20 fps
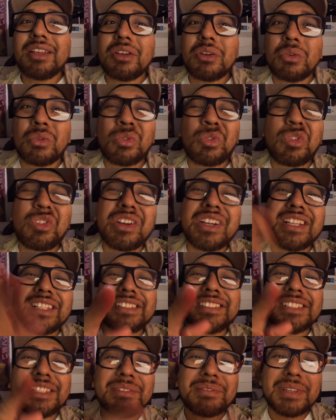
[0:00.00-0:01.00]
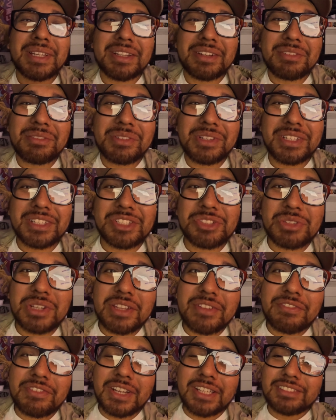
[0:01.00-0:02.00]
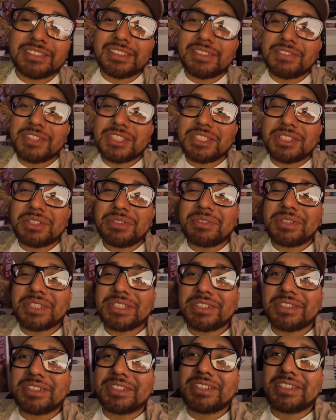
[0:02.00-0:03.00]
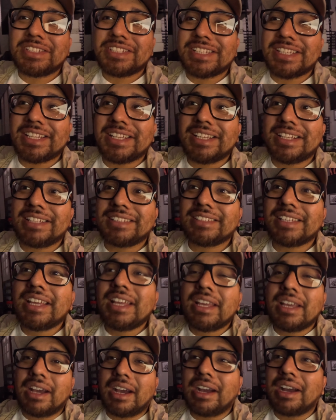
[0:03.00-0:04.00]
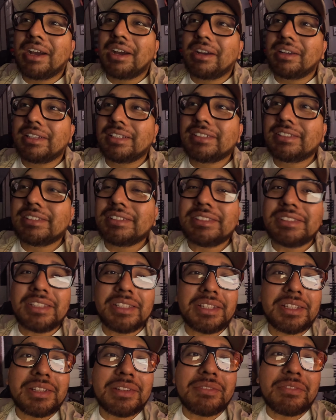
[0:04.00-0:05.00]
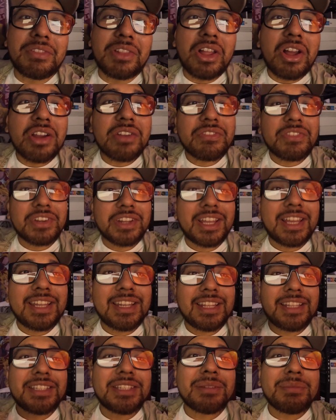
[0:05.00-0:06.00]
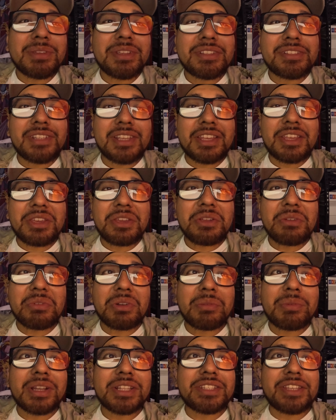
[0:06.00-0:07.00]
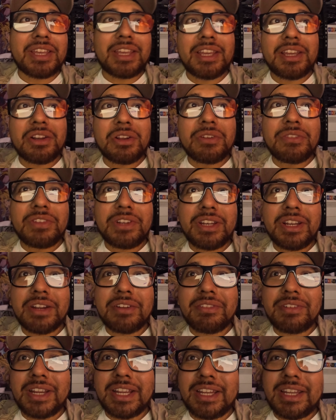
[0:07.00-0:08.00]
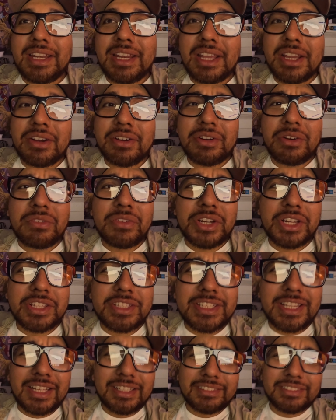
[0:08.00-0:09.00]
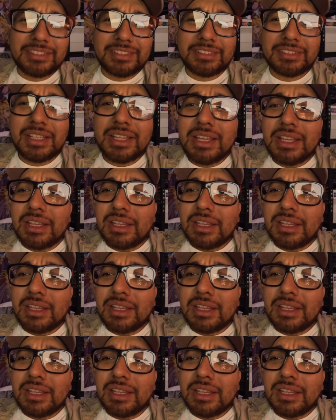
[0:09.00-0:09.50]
What is up, everyone? It's Drakey572, Return of the Chans. This is the vlog for the NAWCQ. We're about to head over there right now, over to Texas.